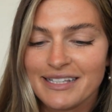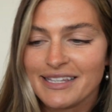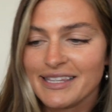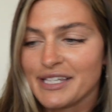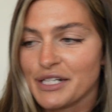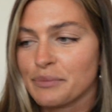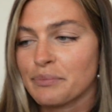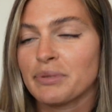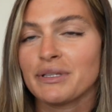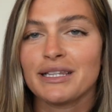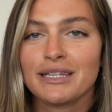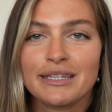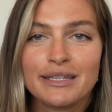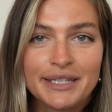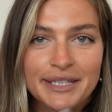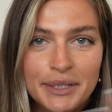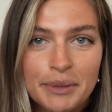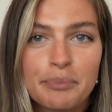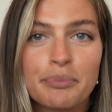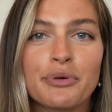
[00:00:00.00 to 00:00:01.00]
they're
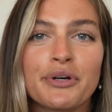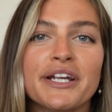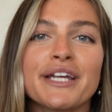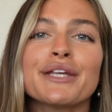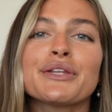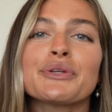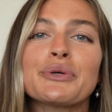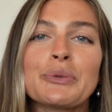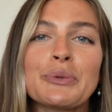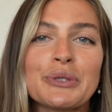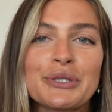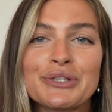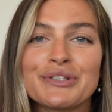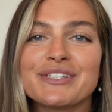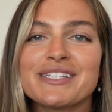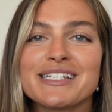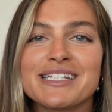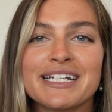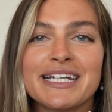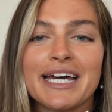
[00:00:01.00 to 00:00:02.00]
bringing the
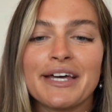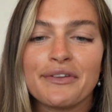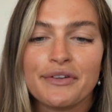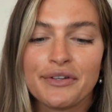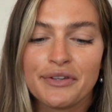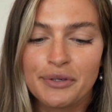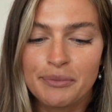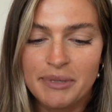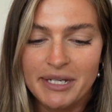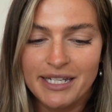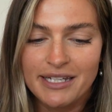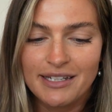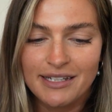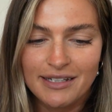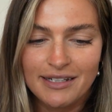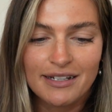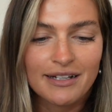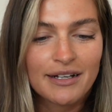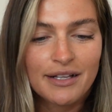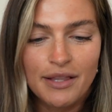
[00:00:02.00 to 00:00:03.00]
worlds together. They're
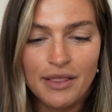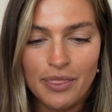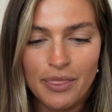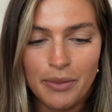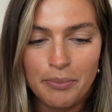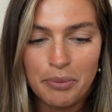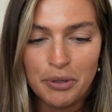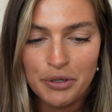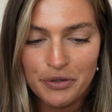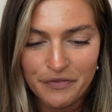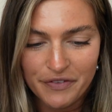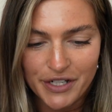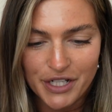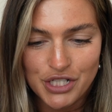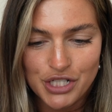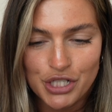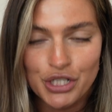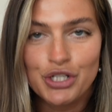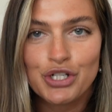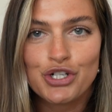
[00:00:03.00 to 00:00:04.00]
making the
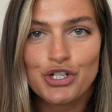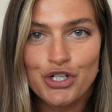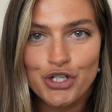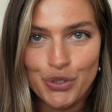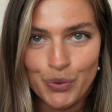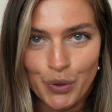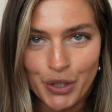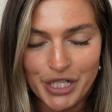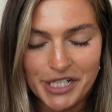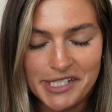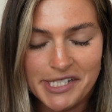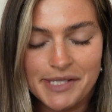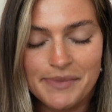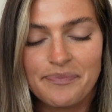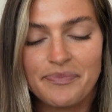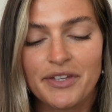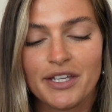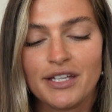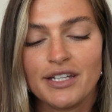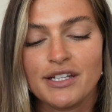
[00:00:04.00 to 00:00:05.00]
perfect short.
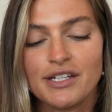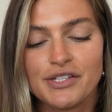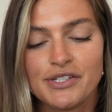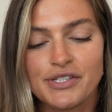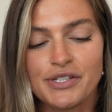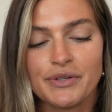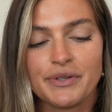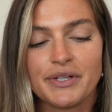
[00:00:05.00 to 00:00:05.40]
So